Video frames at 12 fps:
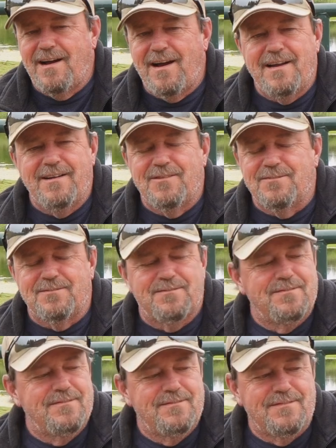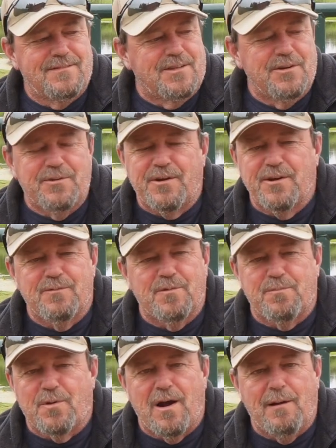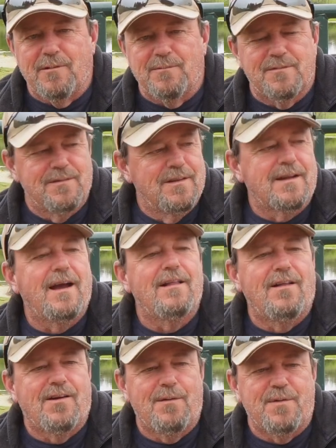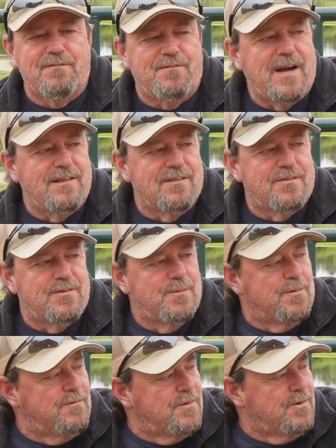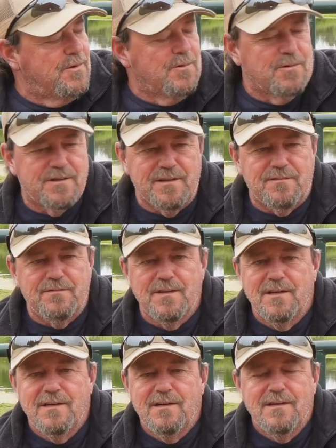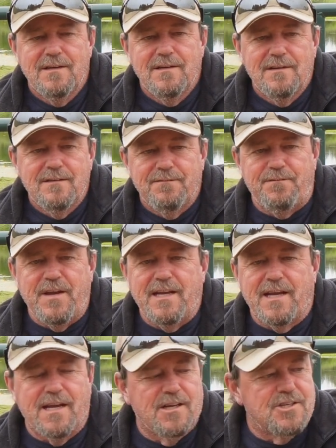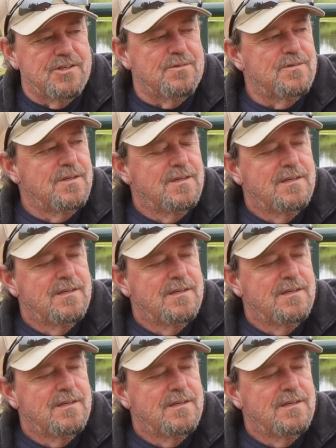I don't do good with problems. Look how long I've been fighting this stupid Voodoo with its feeding issues.